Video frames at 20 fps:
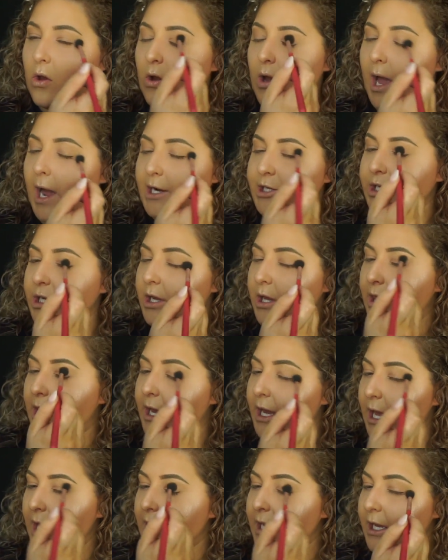Actually,
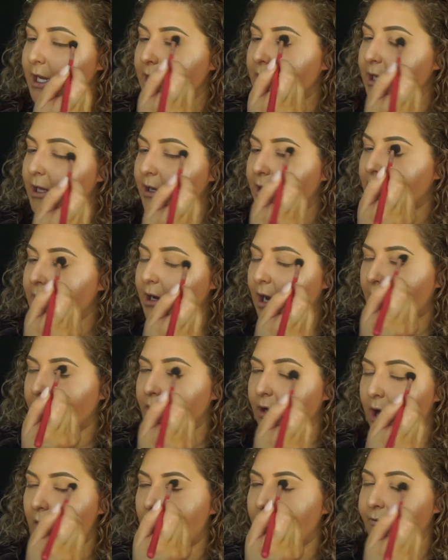like any
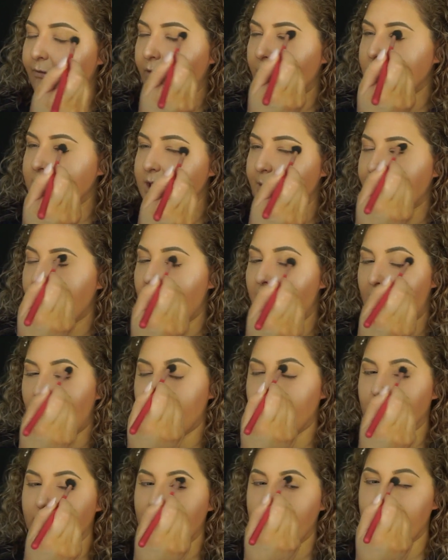color, I would focus on my
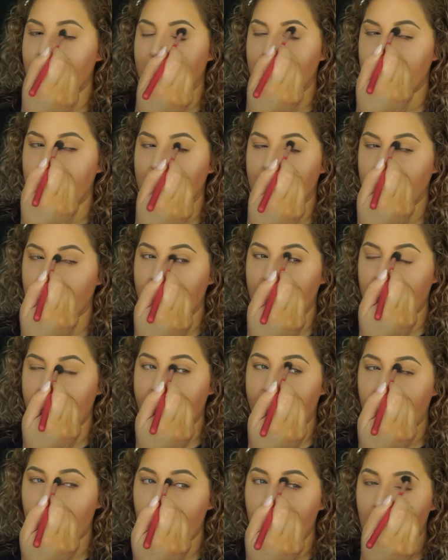outer lid and then
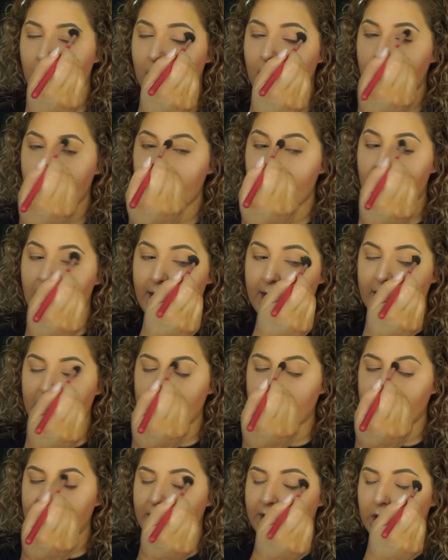leave my
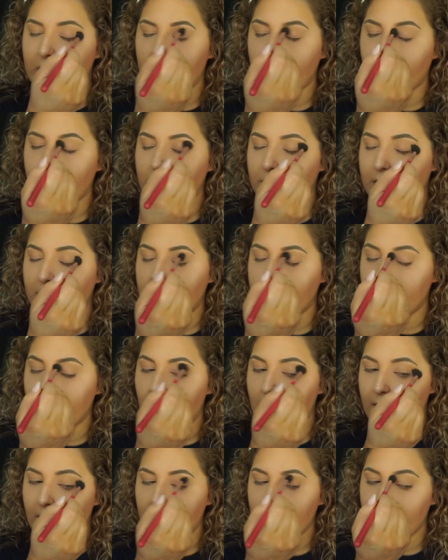inner lid like really
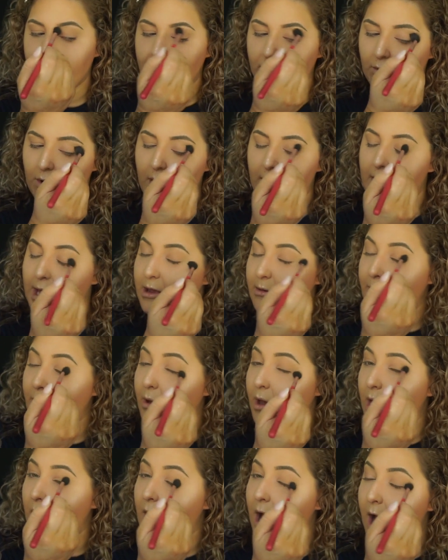light and bright.
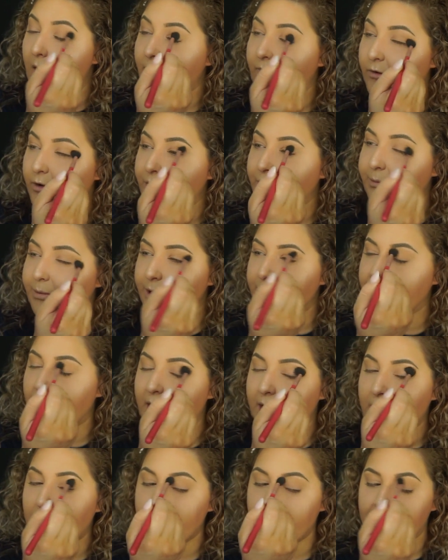But I've really been
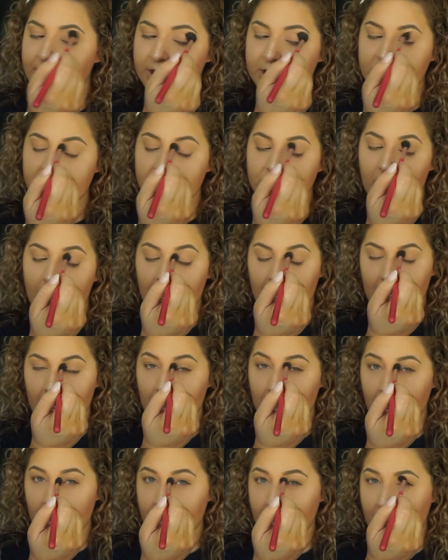liking like just dragging
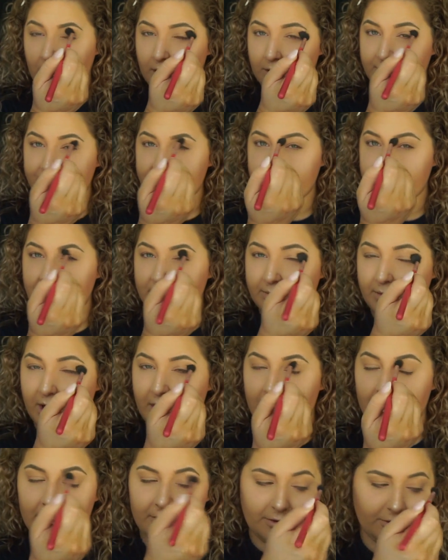all the colors into
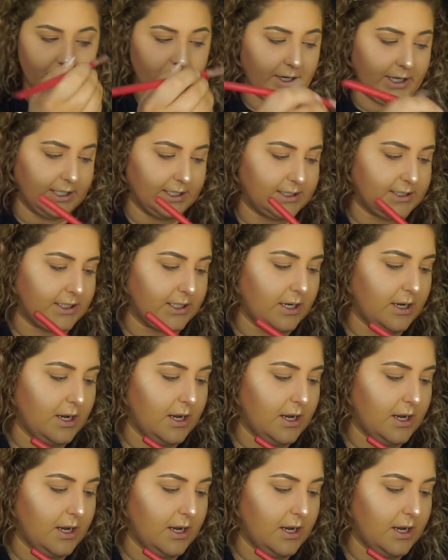my inner crease.